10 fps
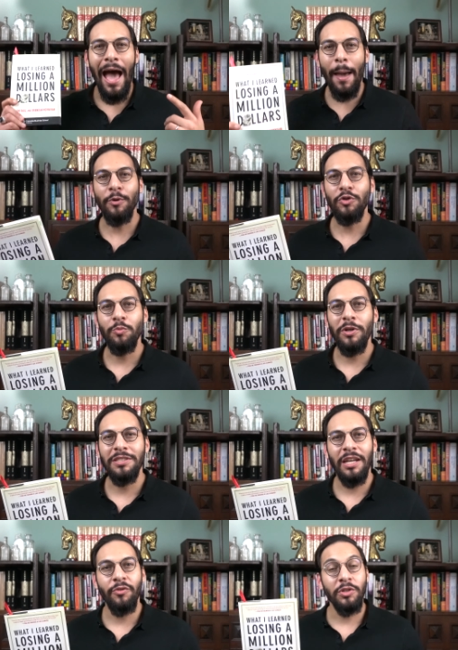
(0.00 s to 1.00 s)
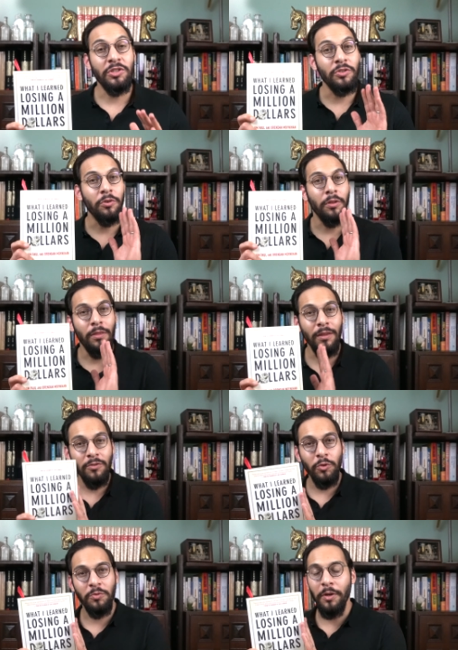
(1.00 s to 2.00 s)
Happy Wisdom Wednesday, everyone. So
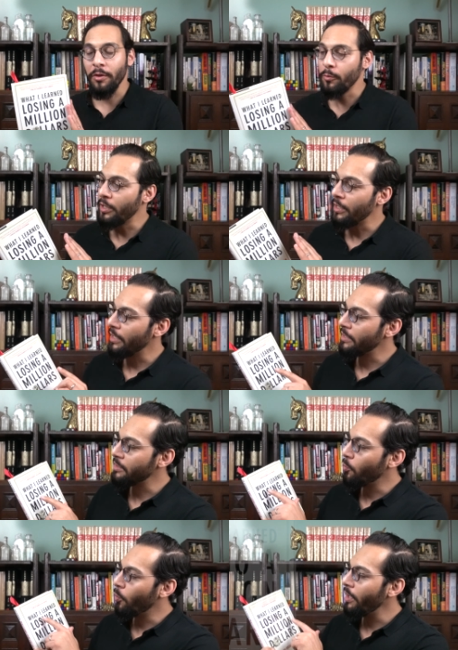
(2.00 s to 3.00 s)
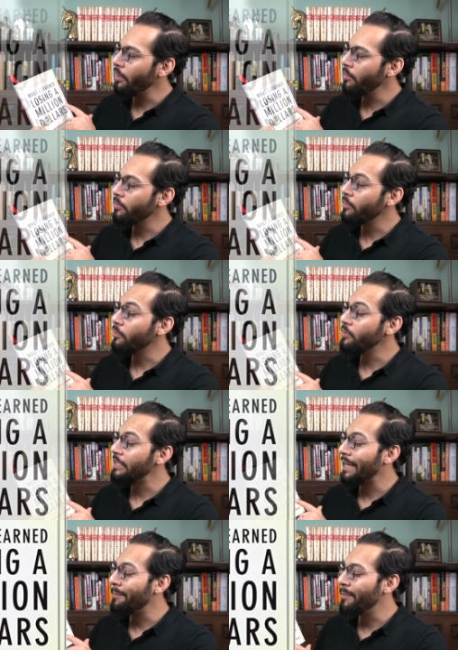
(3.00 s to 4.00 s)
this week's book of the week is What I Learned
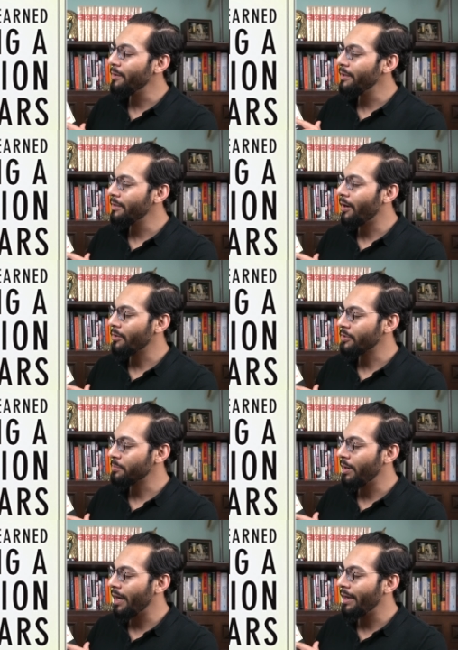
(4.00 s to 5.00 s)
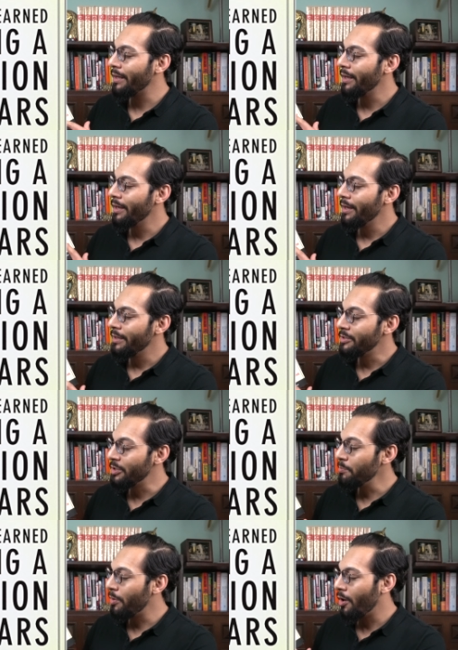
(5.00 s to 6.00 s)
Losing a Million Dollars by
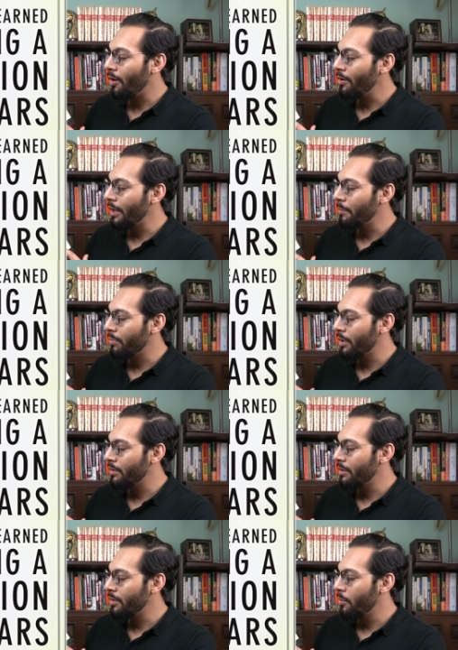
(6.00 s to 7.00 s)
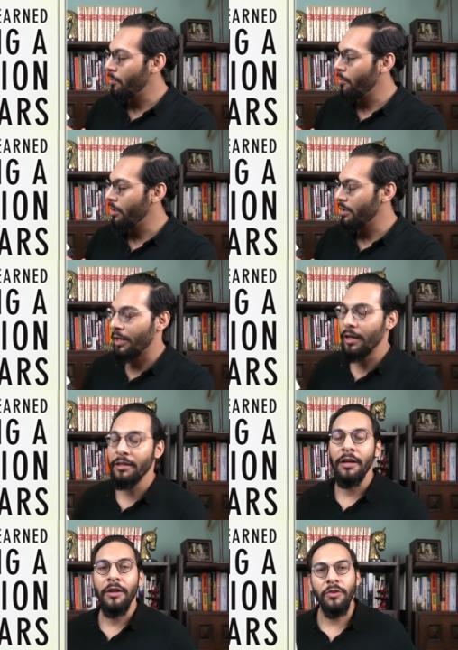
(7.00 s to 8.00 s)
Jim Paul and Brendan Moynihan.
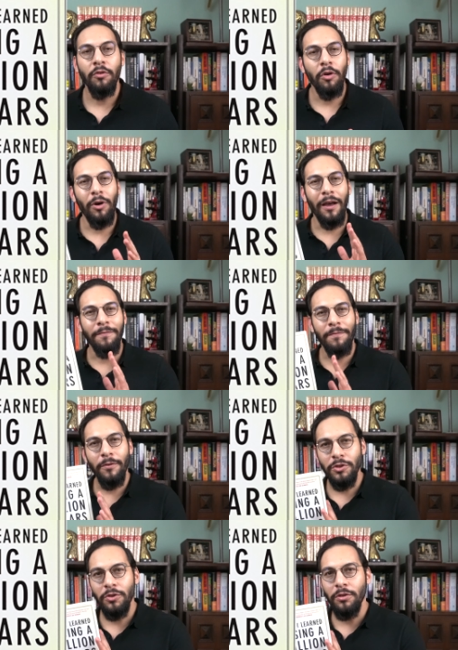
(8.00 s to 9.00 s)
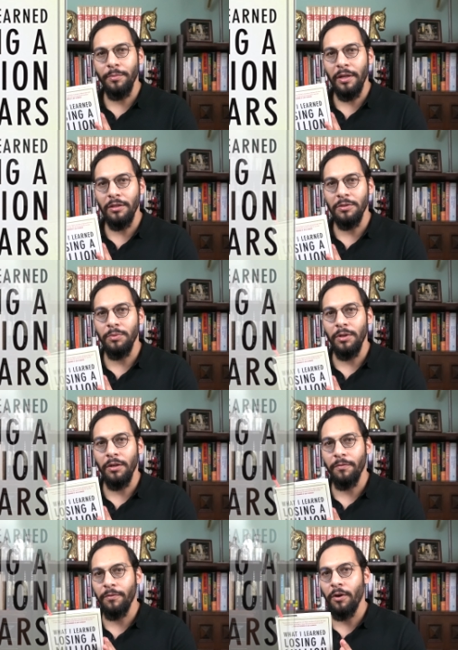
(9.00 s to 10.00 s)
So I first heard about this
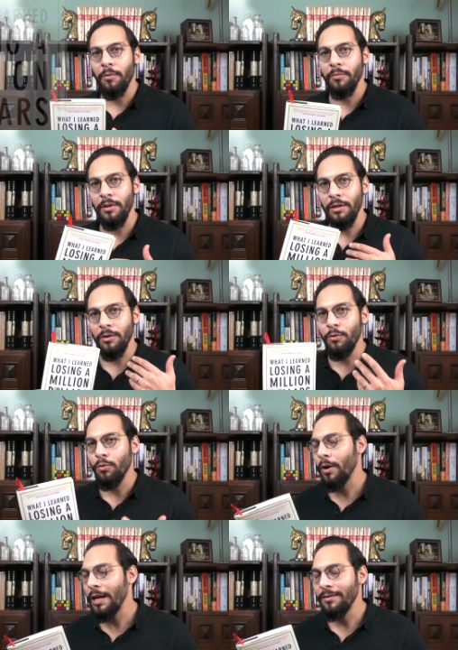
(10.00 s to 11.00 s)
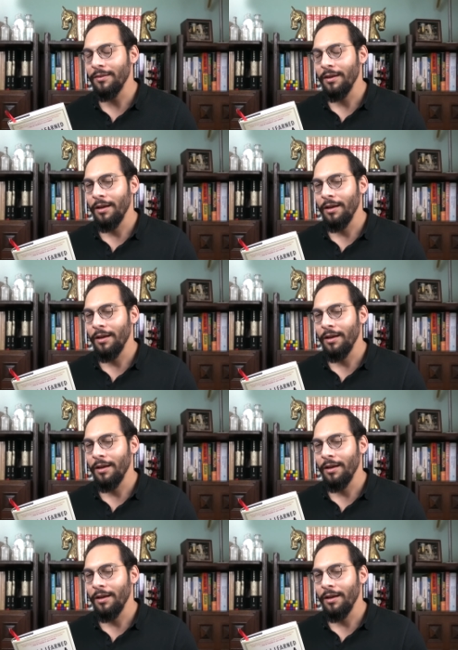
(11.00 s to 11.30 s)
book from the great